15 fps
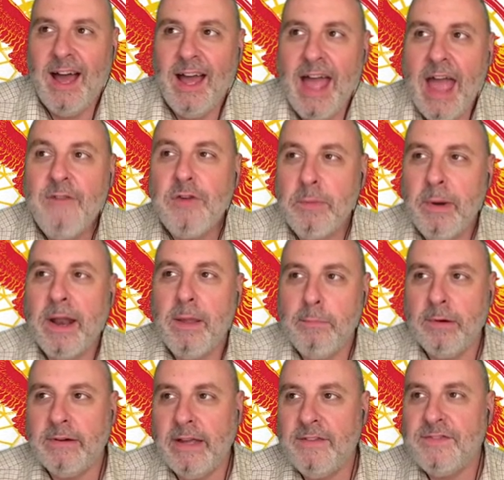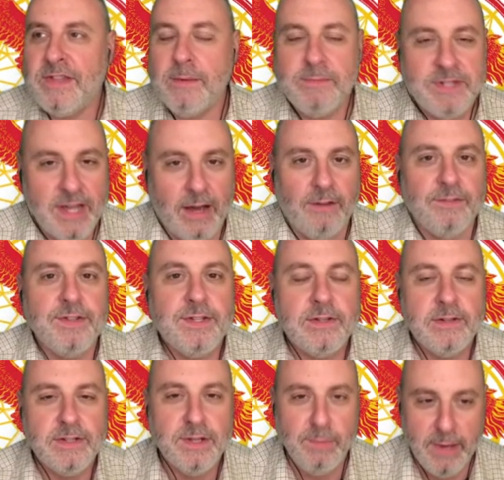everybody believes themselves
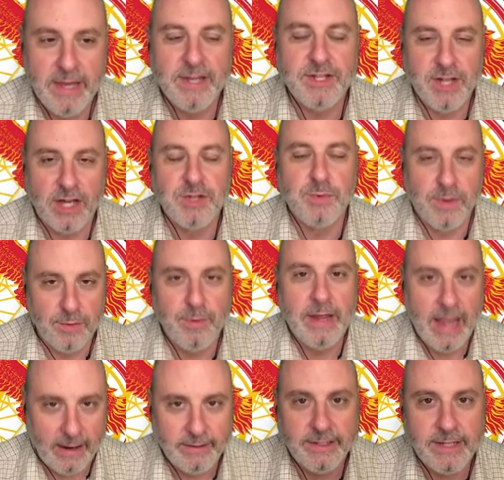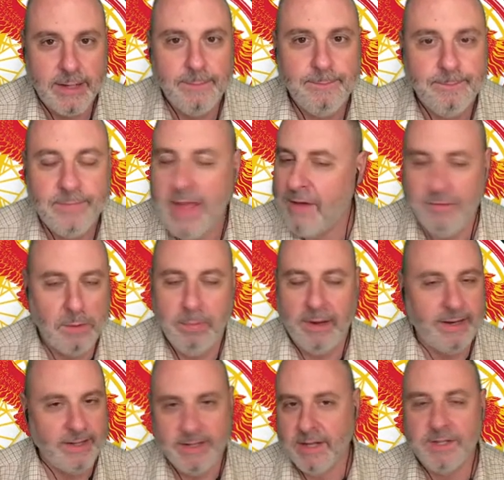to be in touch with reality.
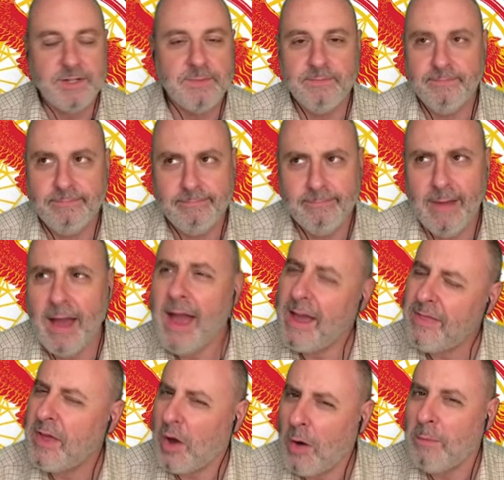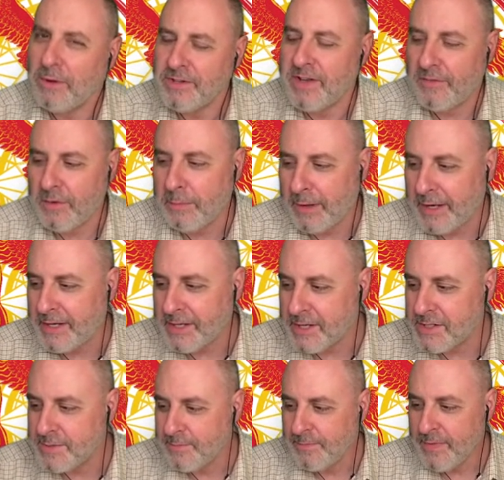Everybody does. I think almost everybody
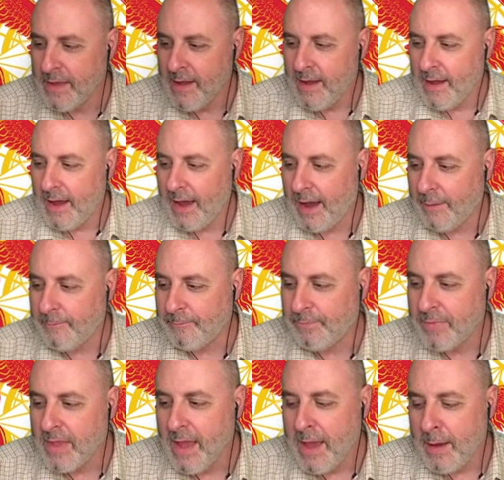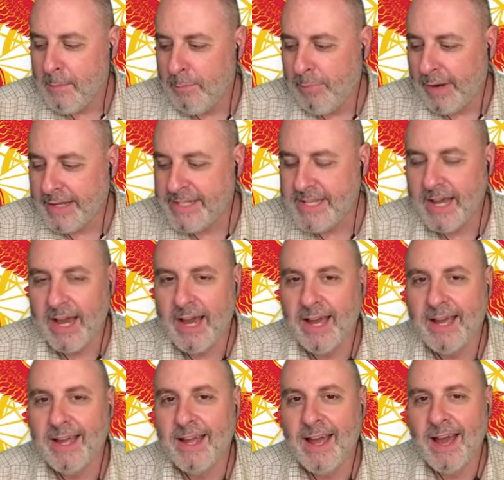does. Um, but uh,
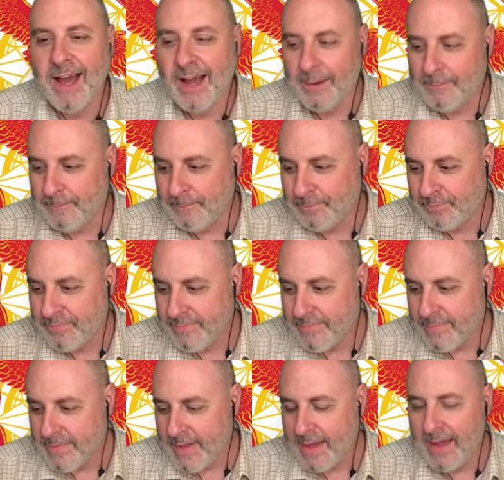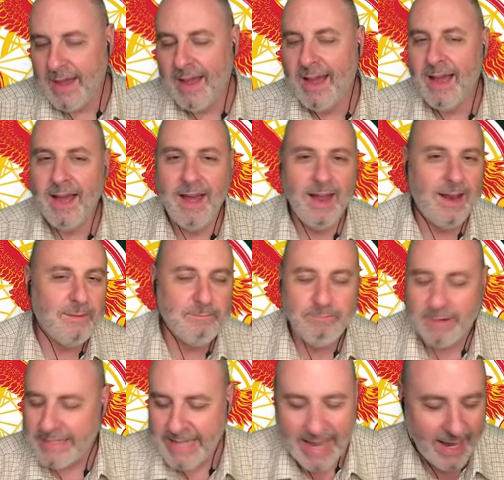um,
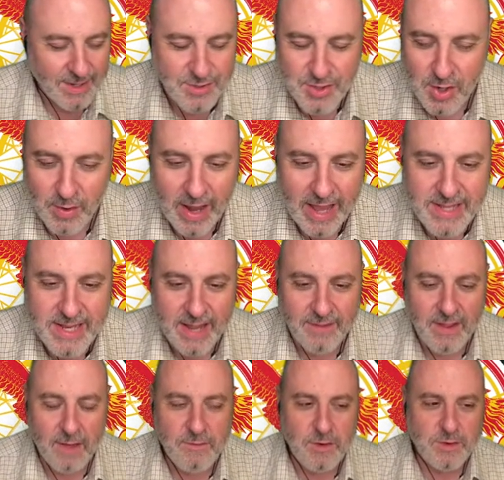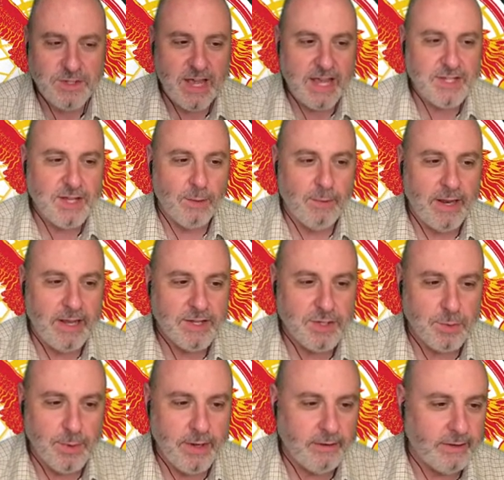but yeah. So if you say somebody is a
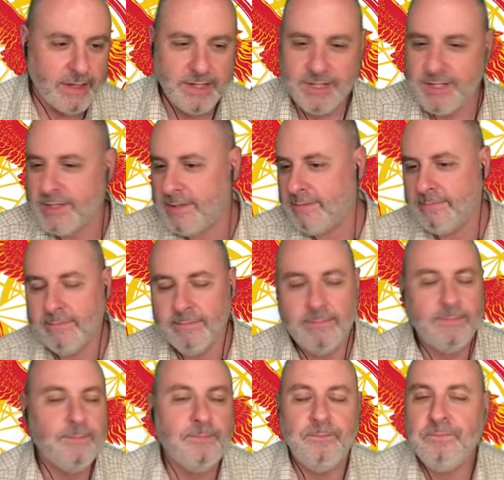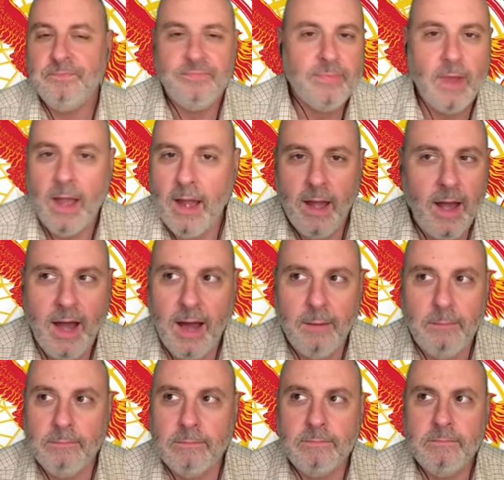realist,
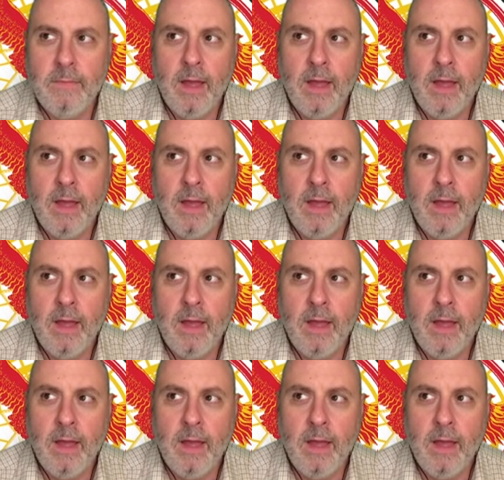um,